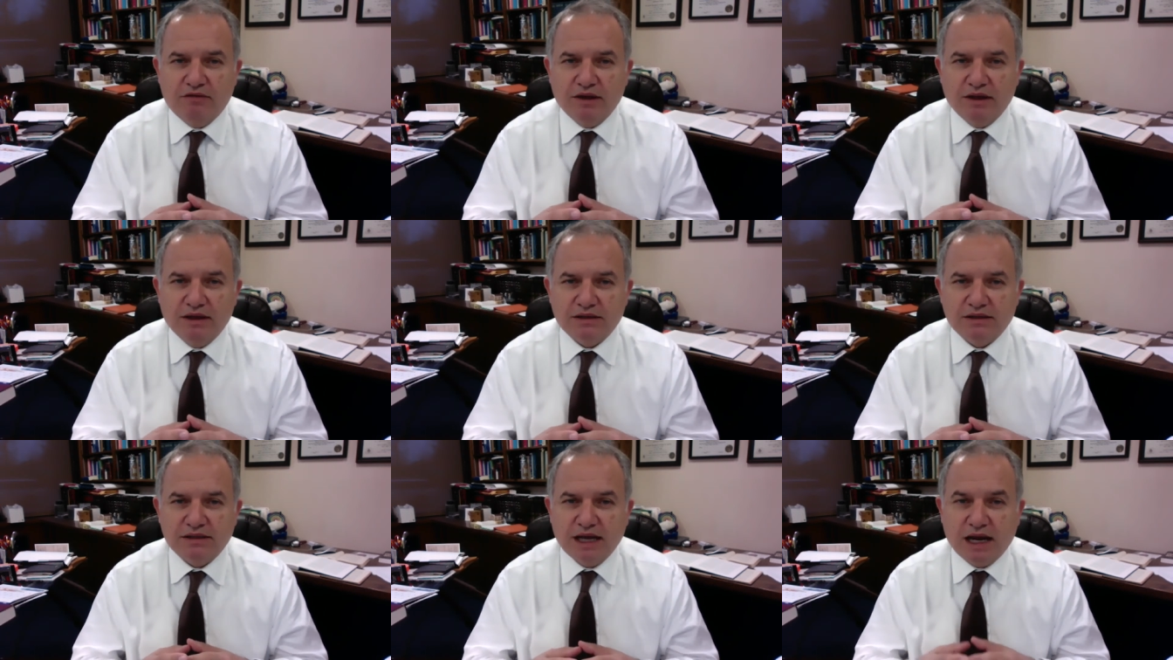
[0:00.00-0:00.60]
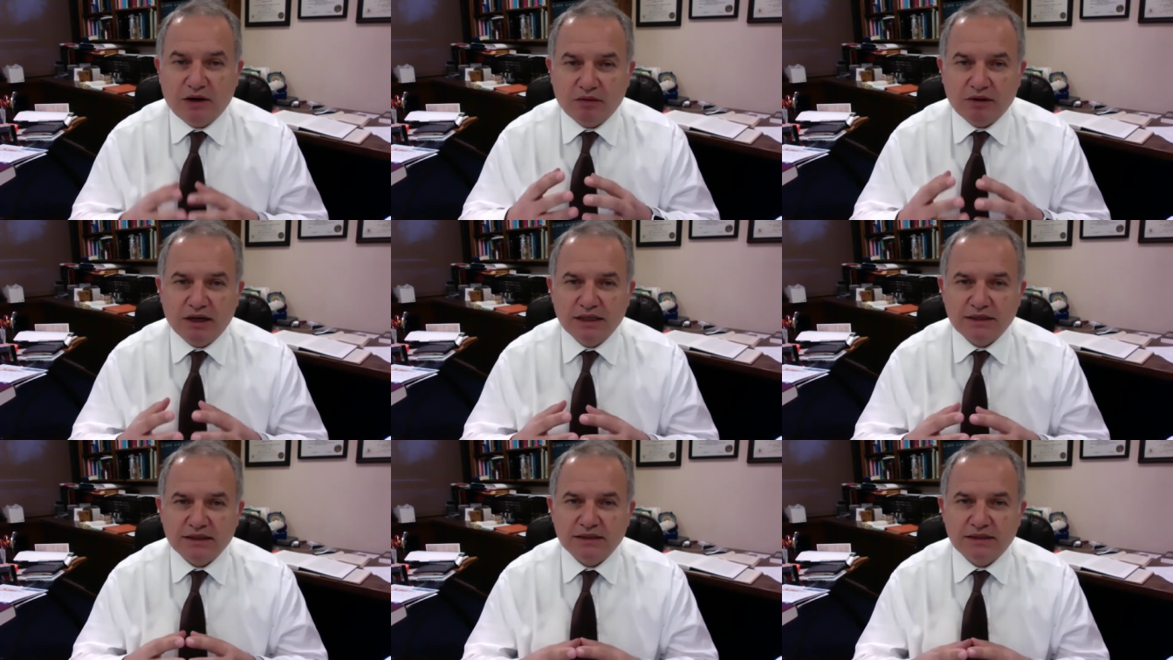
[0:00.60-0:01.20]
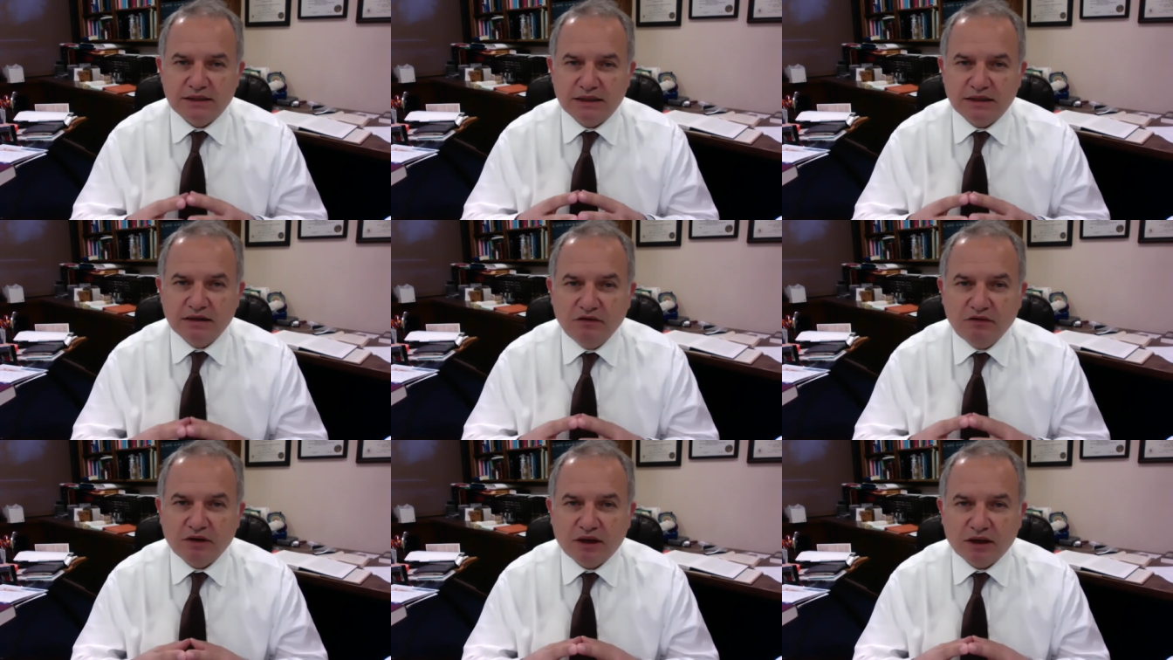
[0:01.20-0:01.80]
the sacredness and
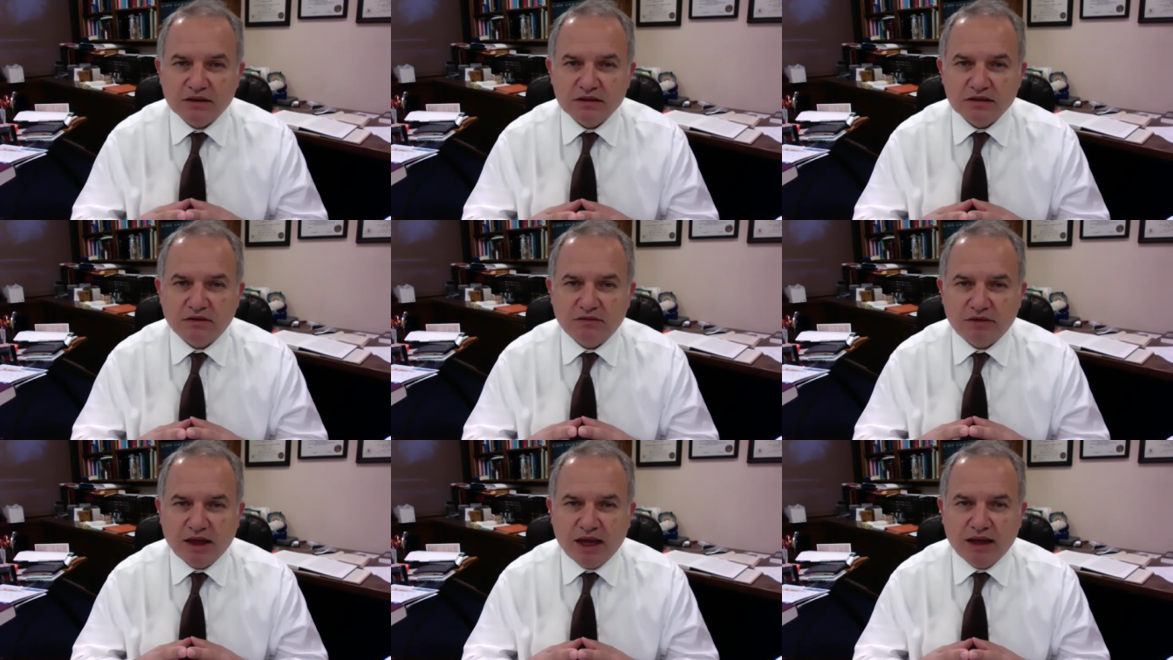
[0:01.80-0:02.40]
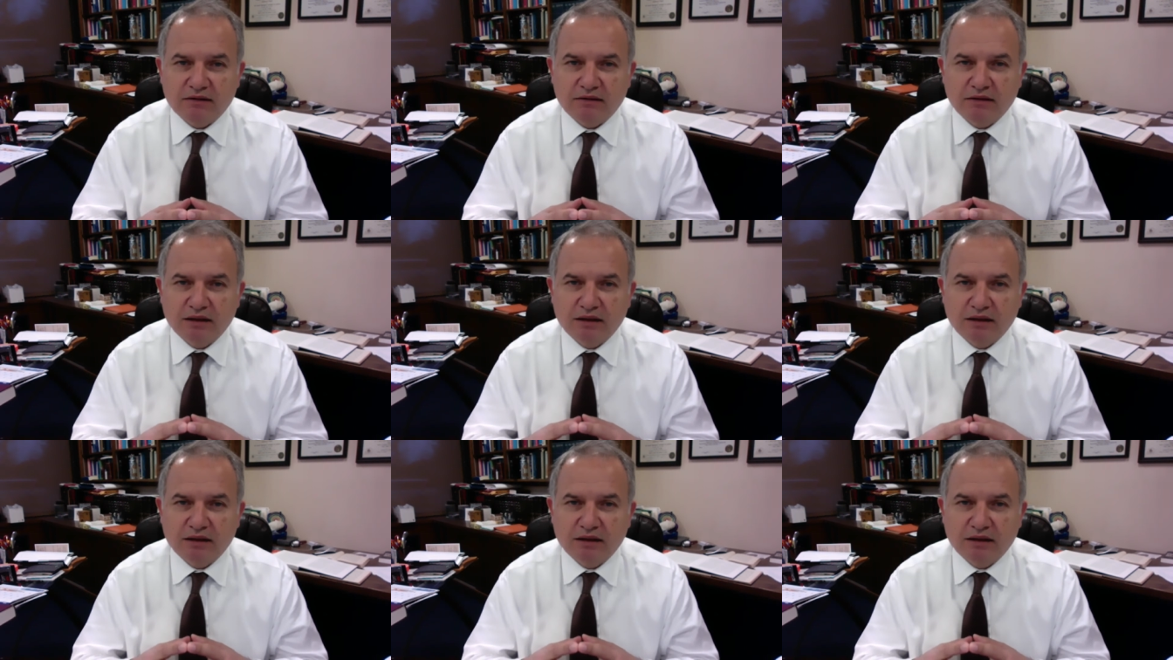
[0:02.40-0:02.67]
significance of that